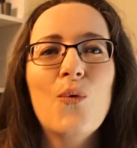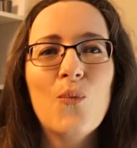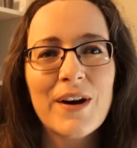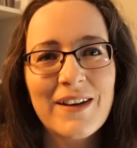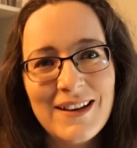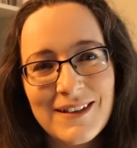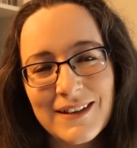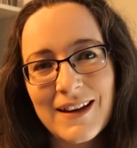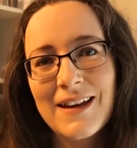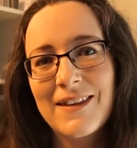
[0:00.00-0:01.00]
When I
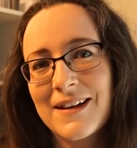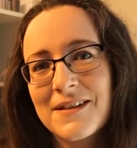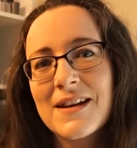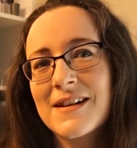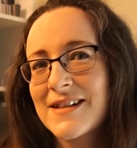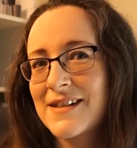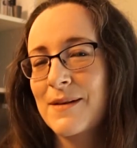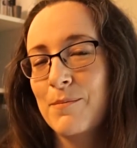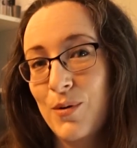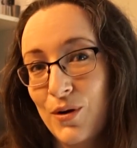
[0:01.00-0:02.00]
say they set us an
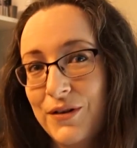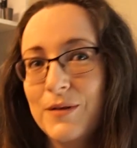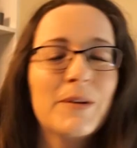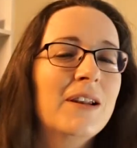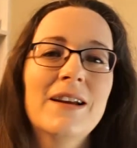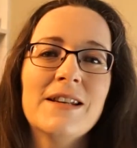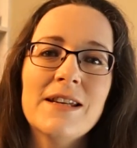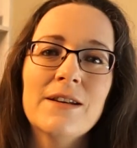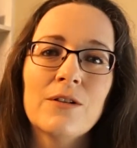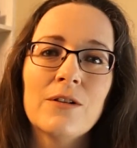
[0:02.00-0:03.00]
impossible
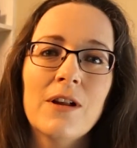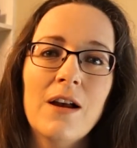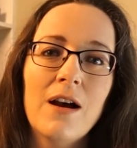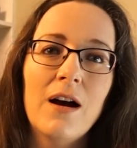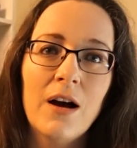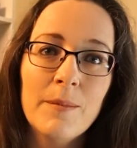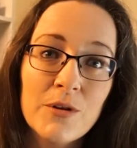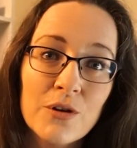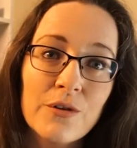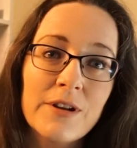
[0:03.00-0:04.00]
ideal,
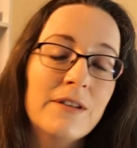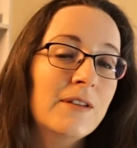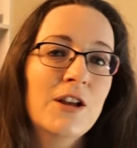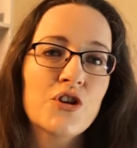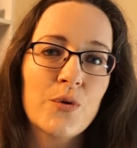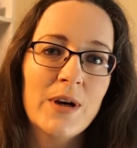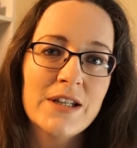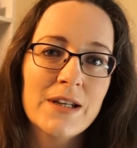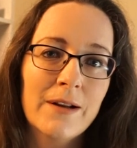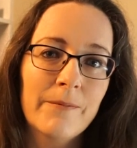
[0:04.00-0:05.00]
I'm not
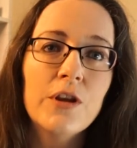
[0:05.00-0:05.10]
exaggerating.